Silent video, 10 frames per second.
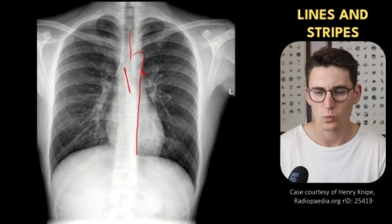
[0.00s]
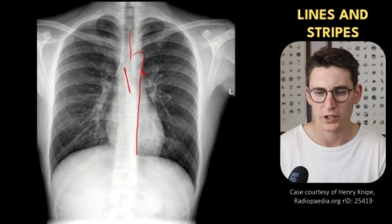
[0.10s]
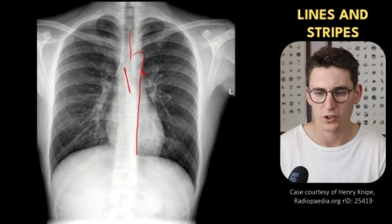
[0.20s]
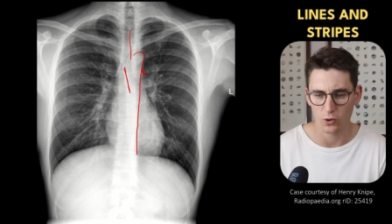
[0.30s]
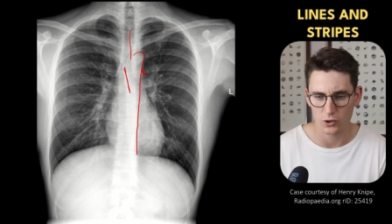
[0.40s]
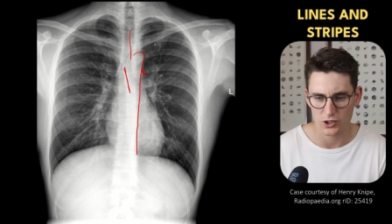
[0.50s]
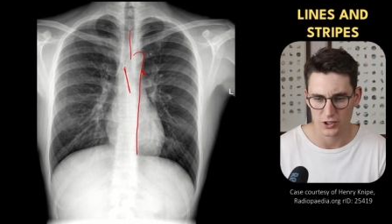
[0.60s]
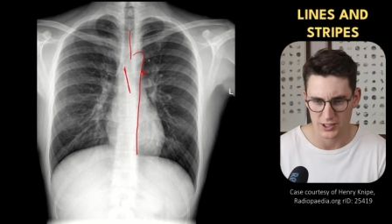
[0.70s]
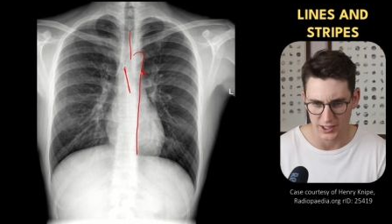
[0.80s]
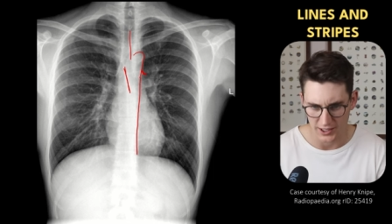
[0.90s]
We can also
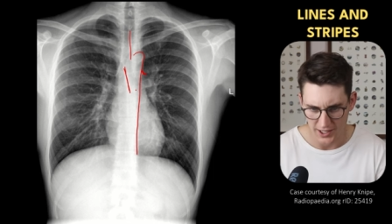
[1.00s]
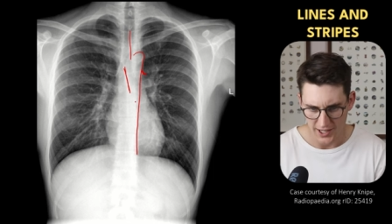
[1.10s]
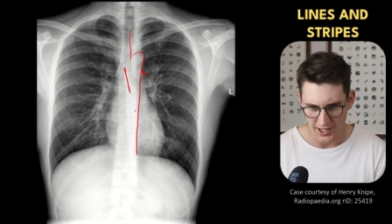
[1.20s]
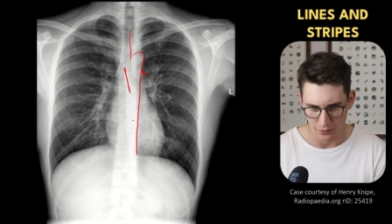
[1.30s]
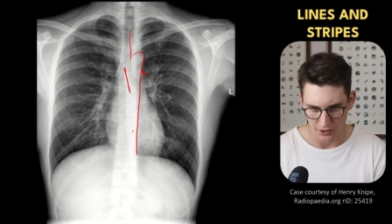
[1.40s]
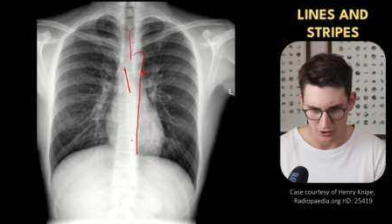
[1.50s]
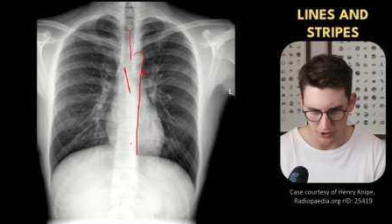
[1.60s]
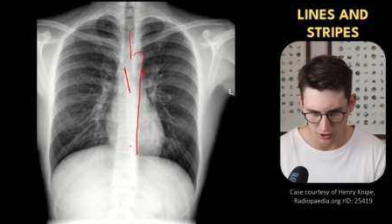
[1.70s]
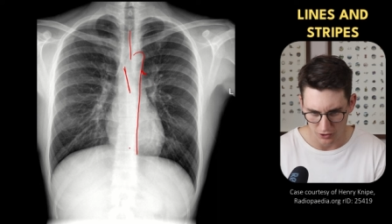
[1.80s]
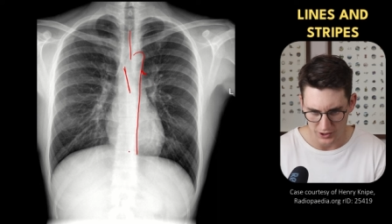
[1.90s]
see, if we
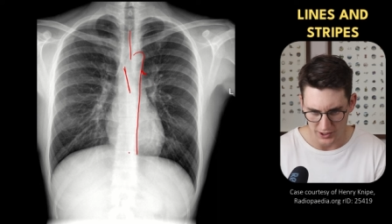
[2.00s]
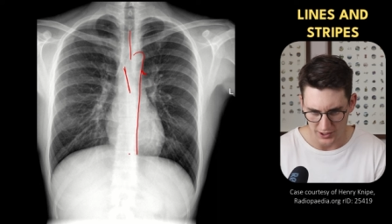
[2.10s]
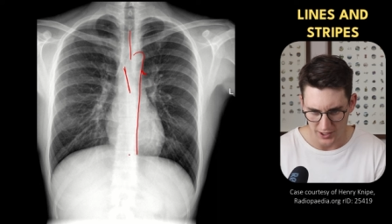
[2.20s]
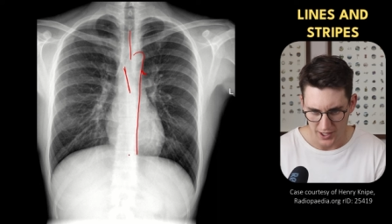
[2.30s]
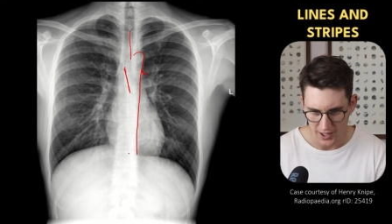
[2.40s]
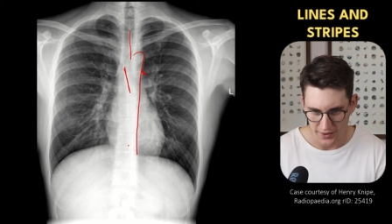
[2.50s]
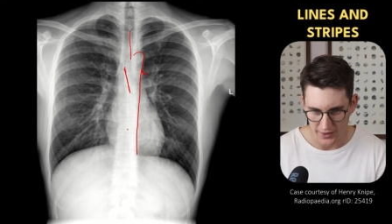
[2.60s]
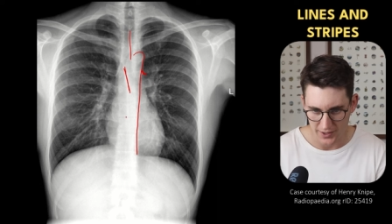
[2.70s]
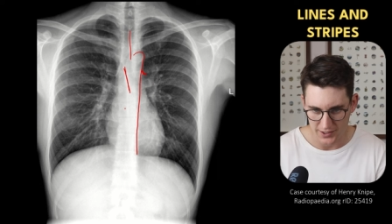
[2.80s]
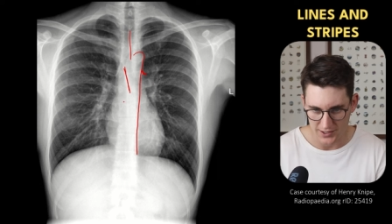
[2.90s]
look closely,
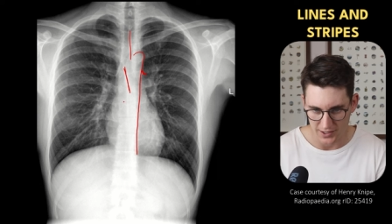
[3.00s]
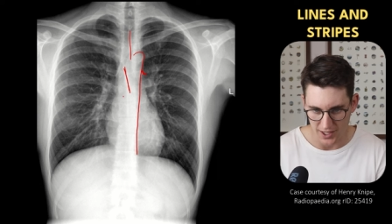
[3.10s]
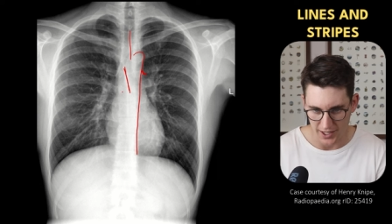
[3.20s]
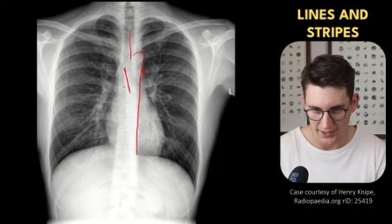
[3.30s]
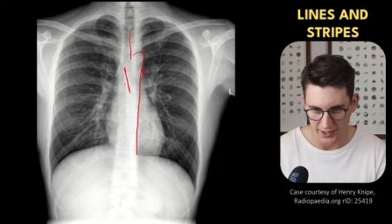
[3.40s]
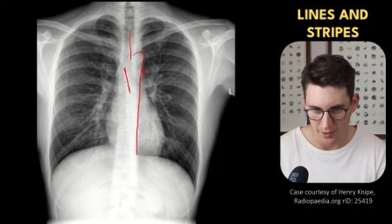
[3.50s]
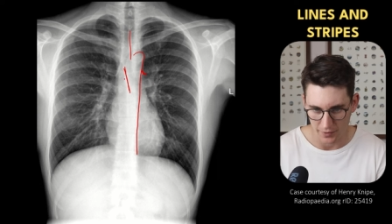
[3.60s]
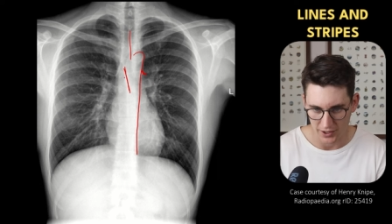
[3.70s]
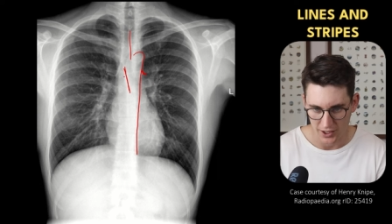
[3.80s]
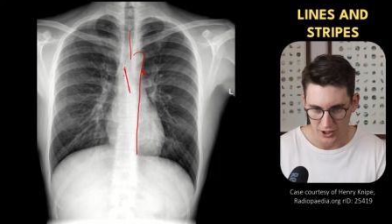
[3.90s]
this line
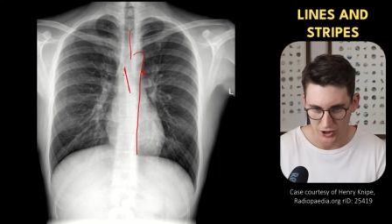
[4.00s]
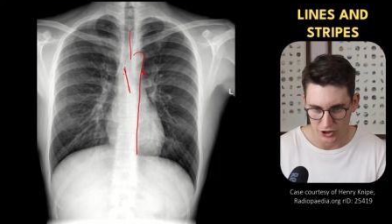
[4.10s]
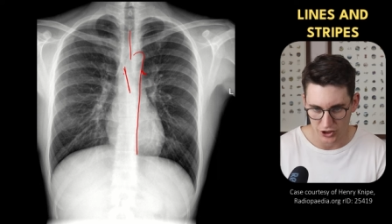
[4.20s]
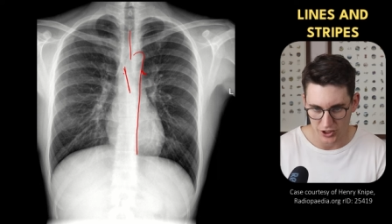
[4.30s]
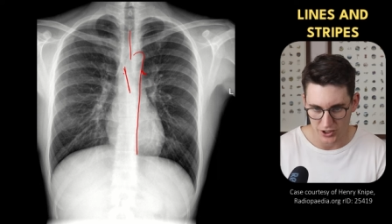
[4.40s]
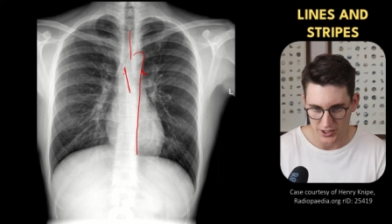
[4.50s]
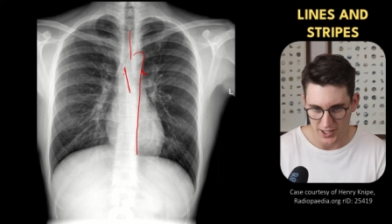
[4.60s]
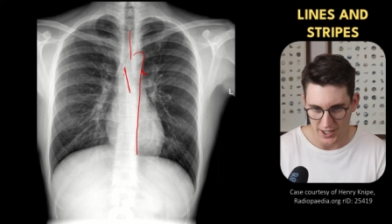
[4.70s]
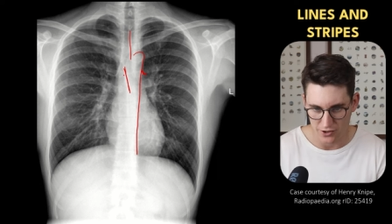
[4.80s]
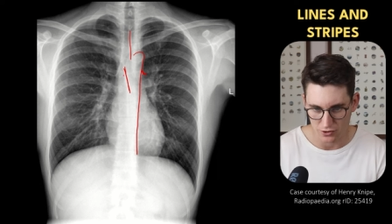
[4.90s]
coming just
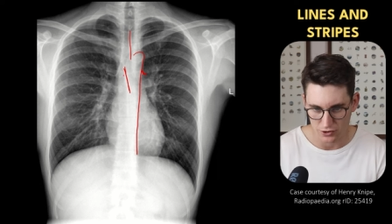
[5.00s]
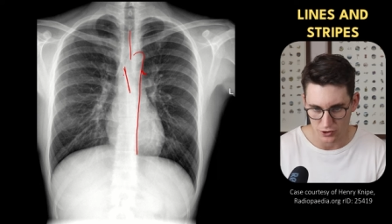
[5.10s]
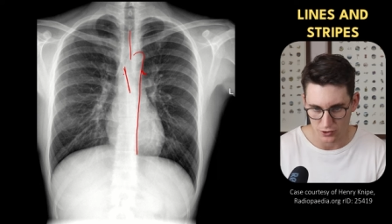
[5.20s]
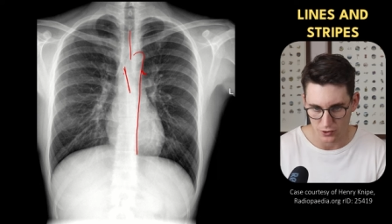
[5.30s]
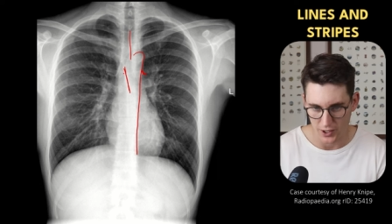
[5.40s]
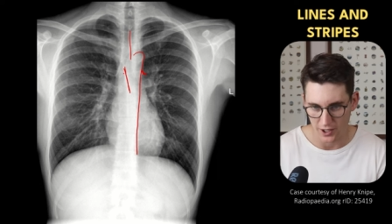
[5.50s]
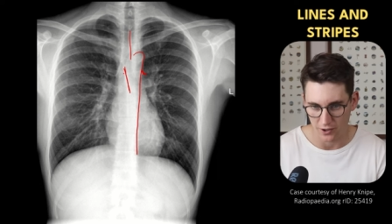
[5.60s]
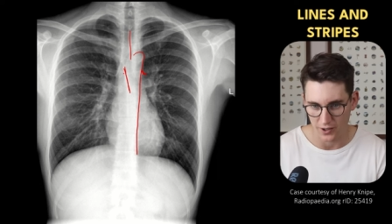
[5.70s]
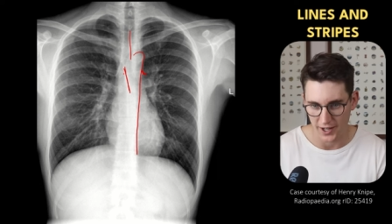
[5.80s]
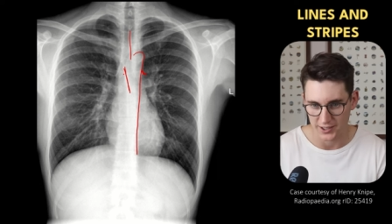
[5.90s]
lateral to
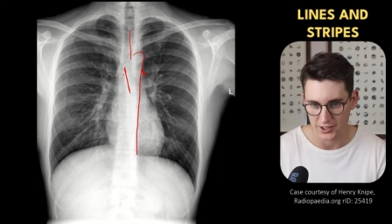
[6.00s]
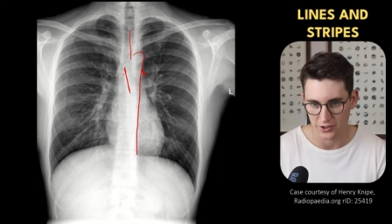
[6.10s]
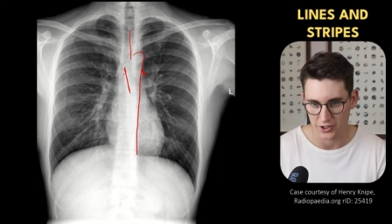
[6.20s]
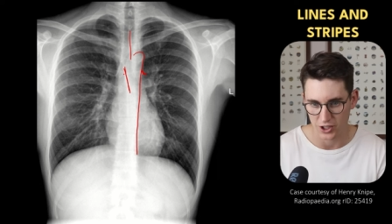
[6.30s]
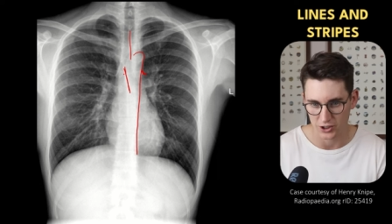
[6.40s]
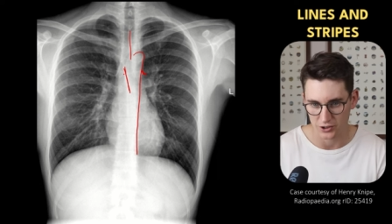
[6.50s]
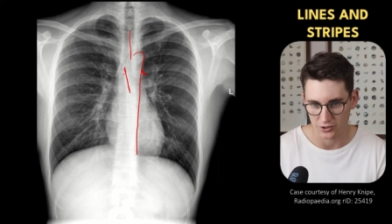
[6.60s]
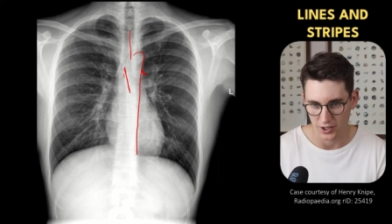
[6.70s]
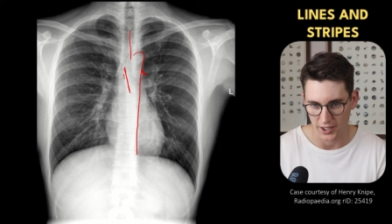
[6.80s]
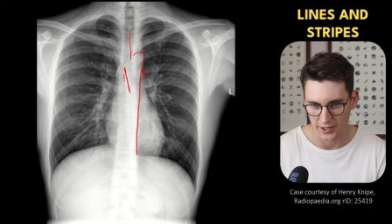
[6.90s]
our anterior
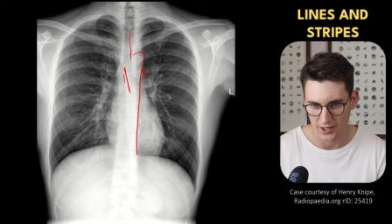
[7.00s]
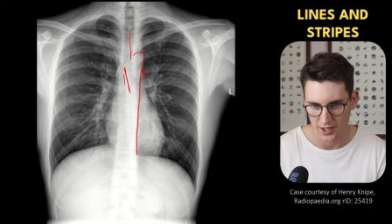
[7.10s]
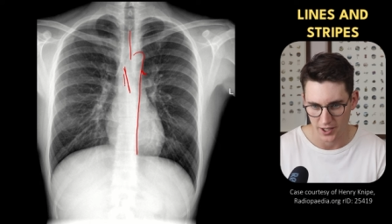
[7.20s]
junctional line,